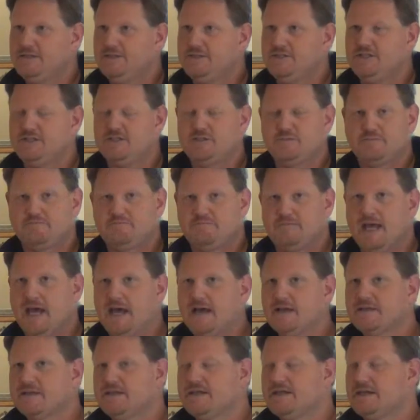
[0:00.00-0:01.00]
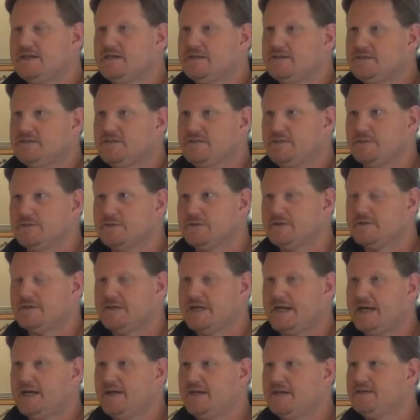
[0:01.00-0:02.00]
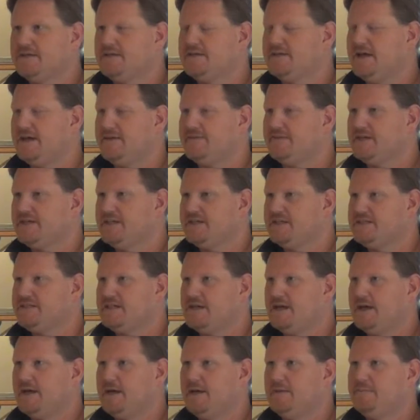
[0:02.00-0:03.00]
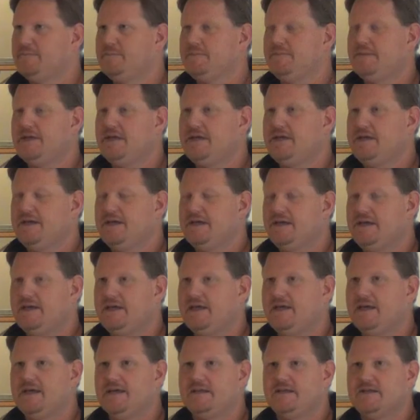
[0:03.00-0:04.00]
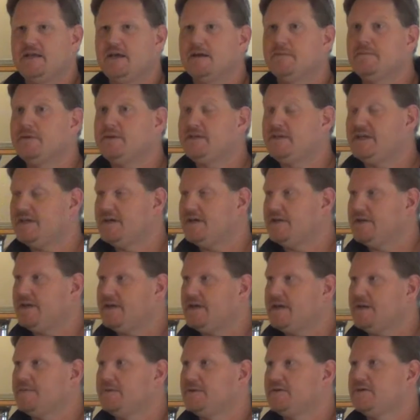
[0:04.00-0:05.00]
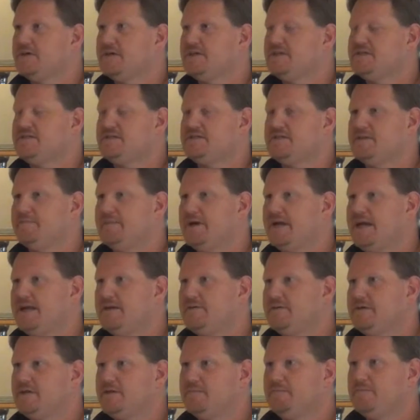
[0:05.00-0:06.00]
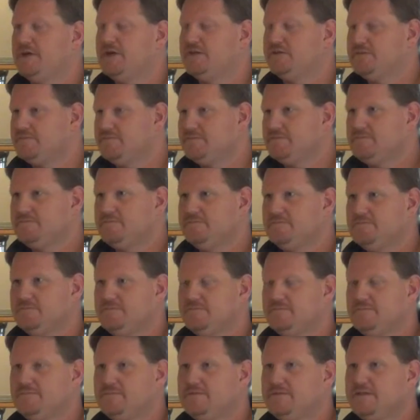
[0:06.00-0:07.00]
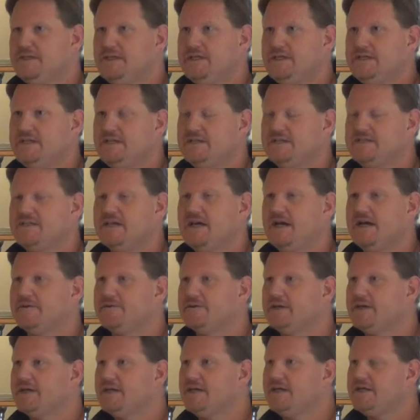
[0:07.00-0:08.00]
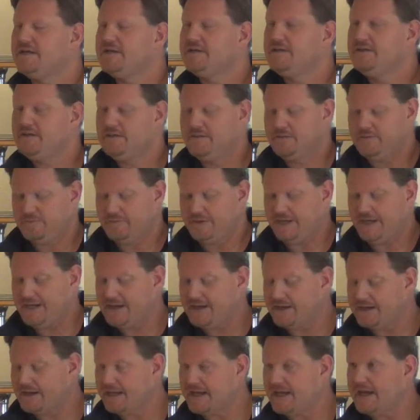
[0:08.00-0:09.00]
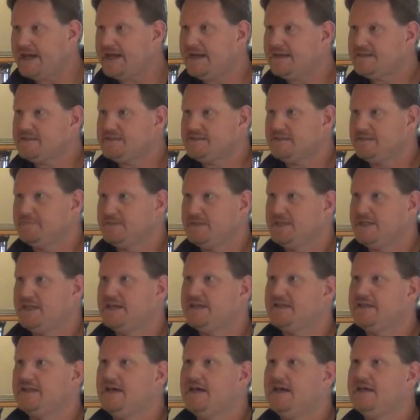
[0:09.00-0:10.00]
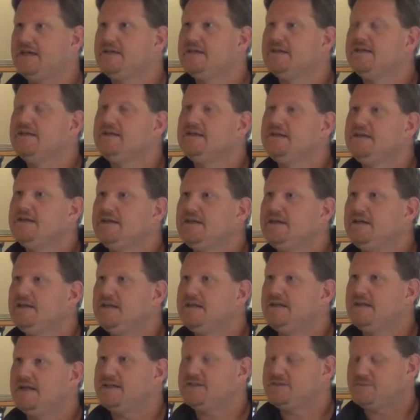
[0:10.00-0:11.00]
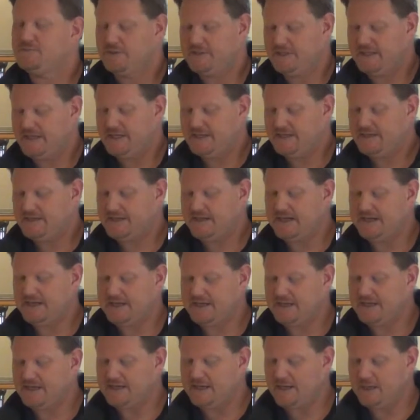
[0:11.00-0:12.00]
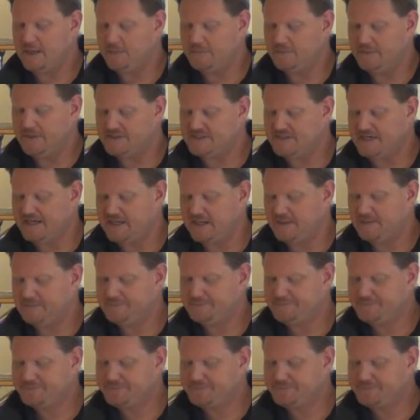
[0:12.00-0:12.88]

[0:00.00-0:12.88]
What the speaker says: just out there tooling around, having a good time, and they come across somebody with a boat that's not running, ran out of gas, something like that. That's where they kick in and help us out.